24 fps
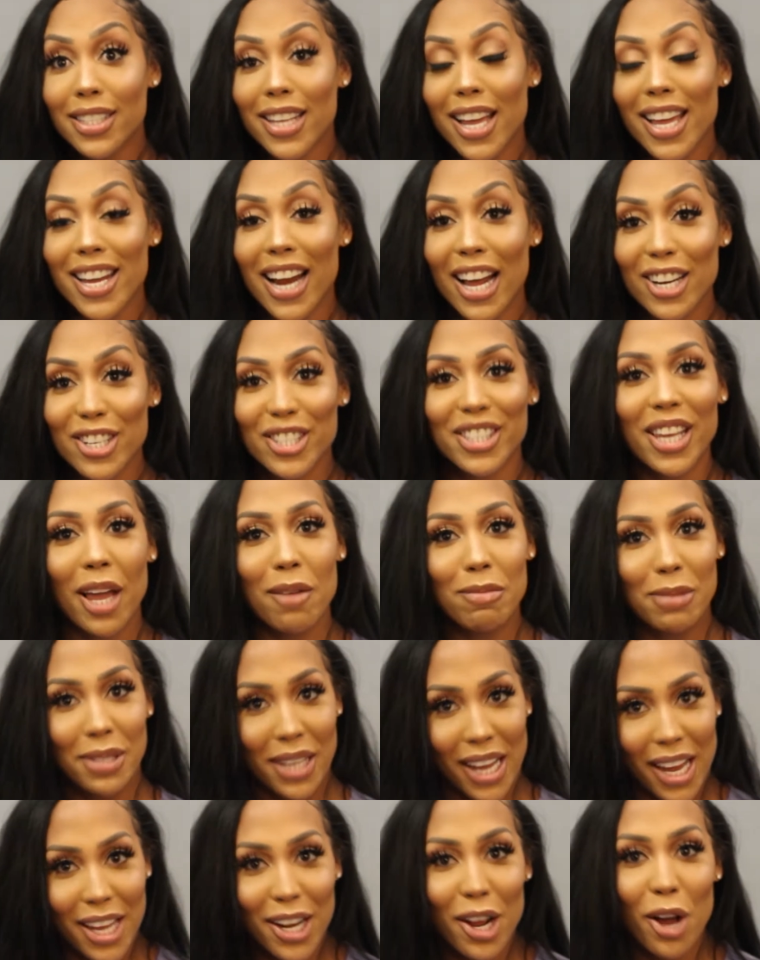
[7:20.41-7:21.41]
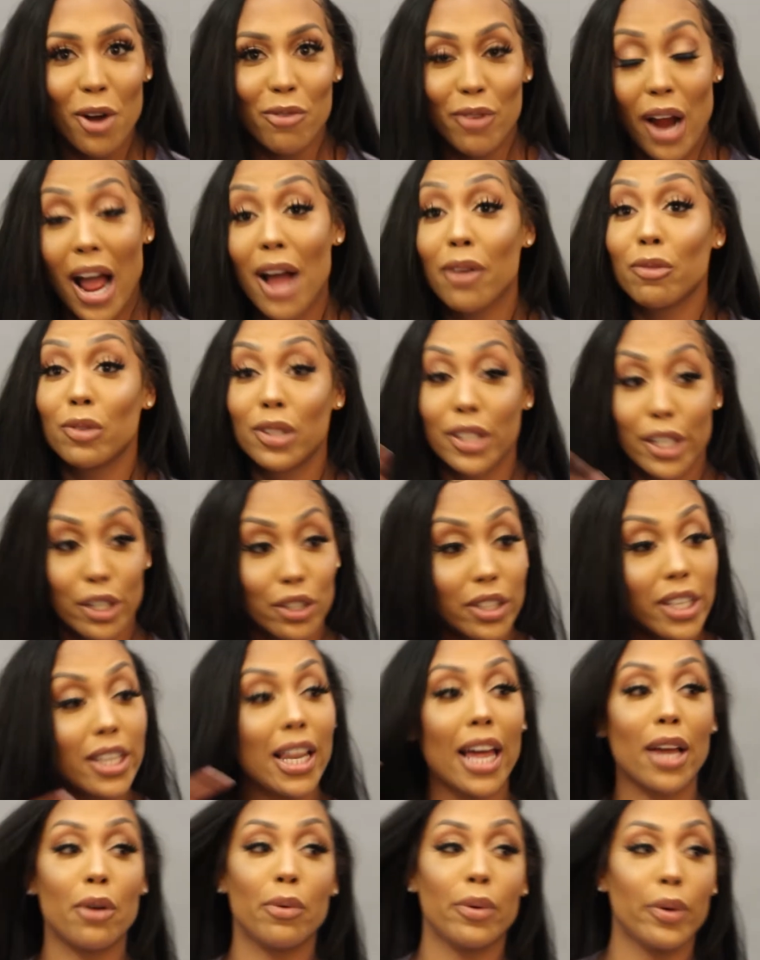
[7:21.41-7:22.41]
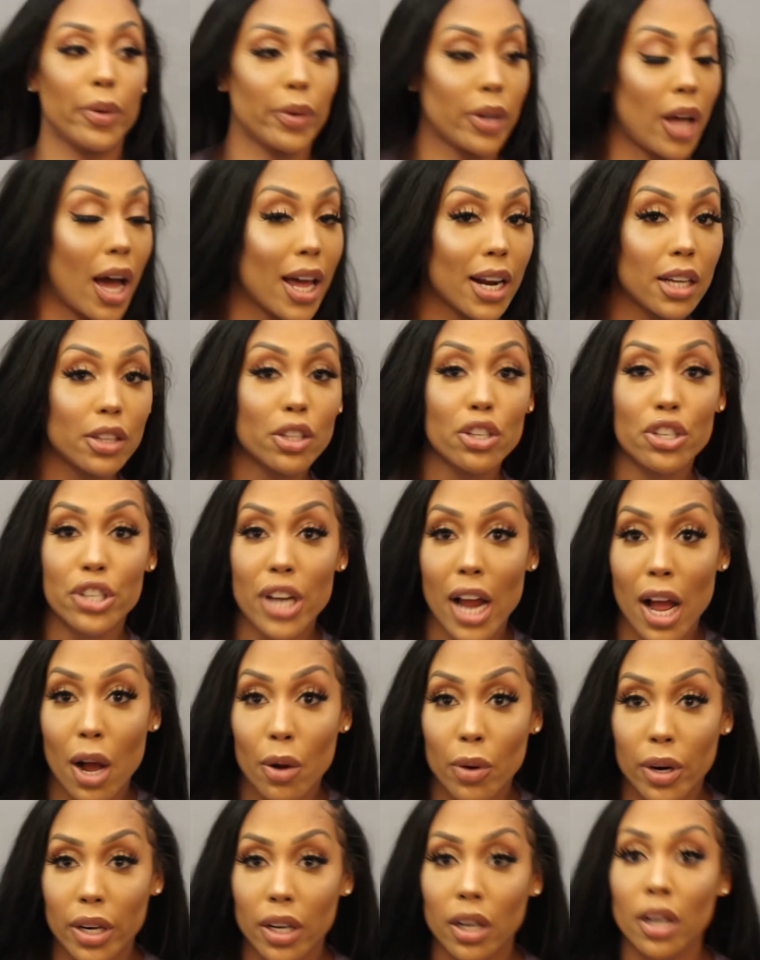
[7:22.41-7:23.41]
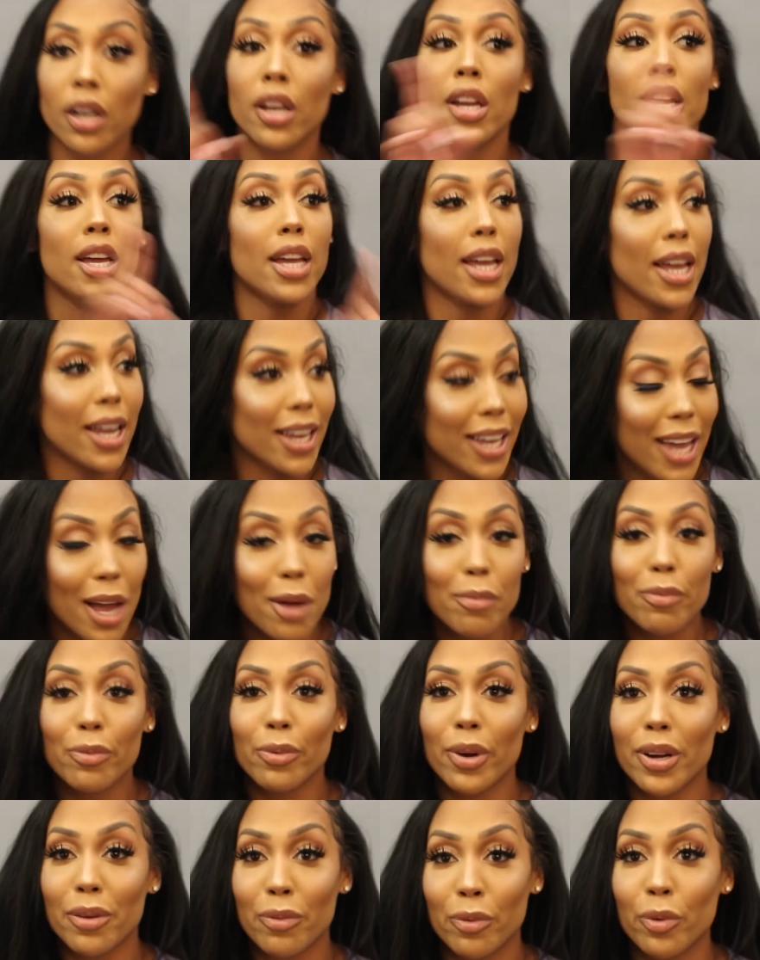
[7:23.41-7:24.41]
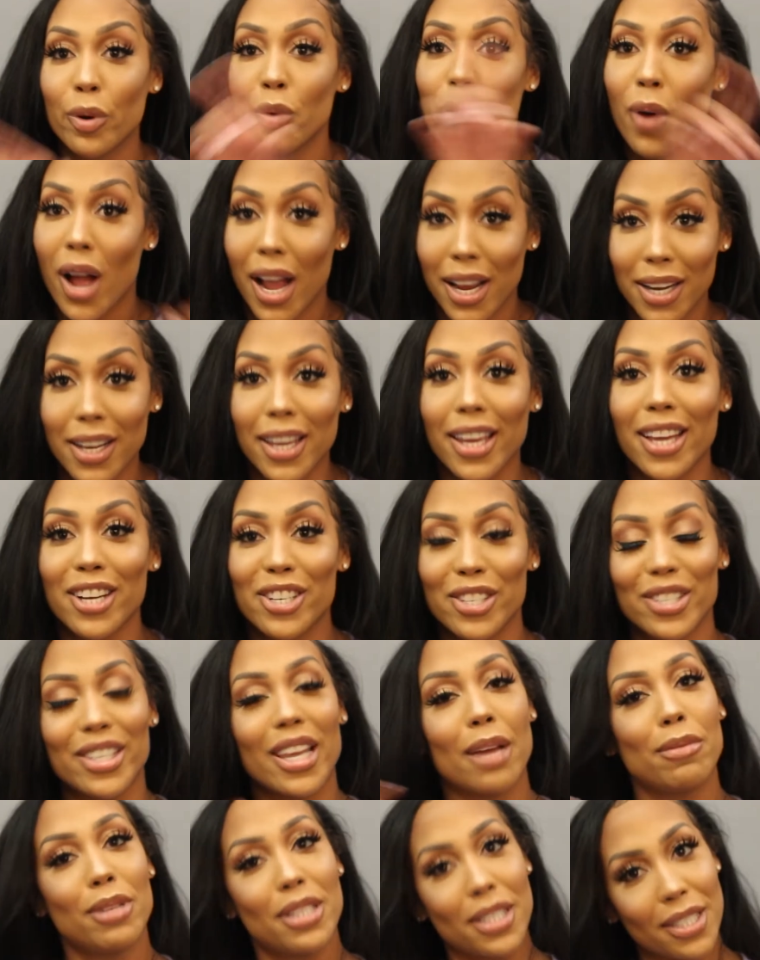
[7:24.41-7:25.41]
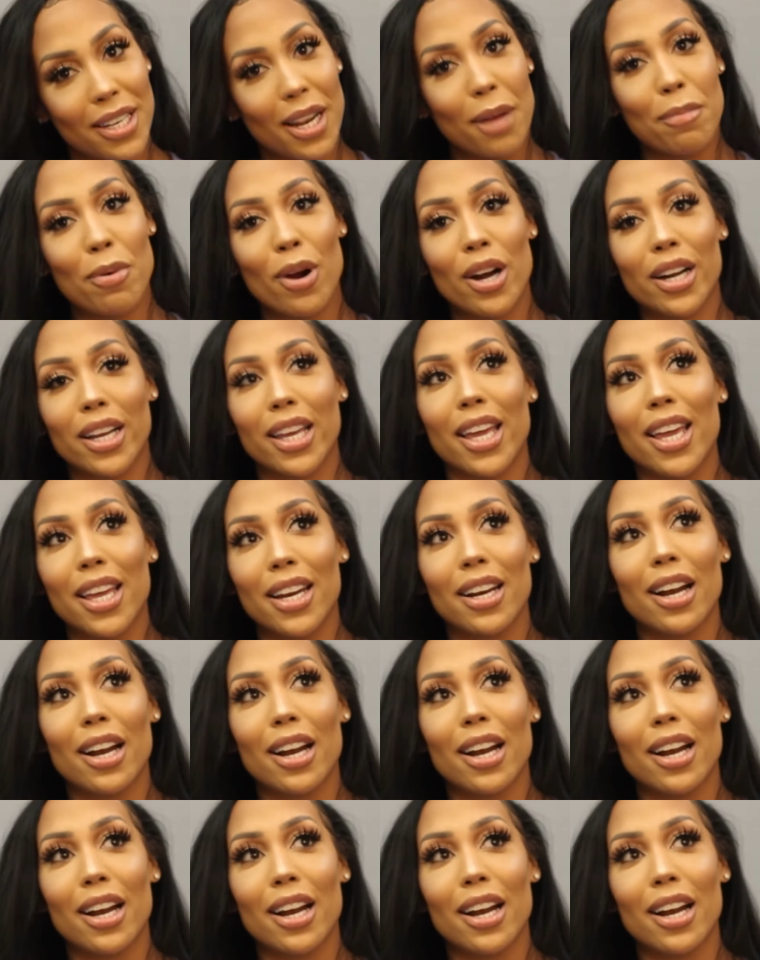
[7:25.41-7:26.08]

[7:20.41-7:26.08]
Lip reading: And I just kept saying it over. I literally got out the shower and kept rewinding and just kept listening to that part again.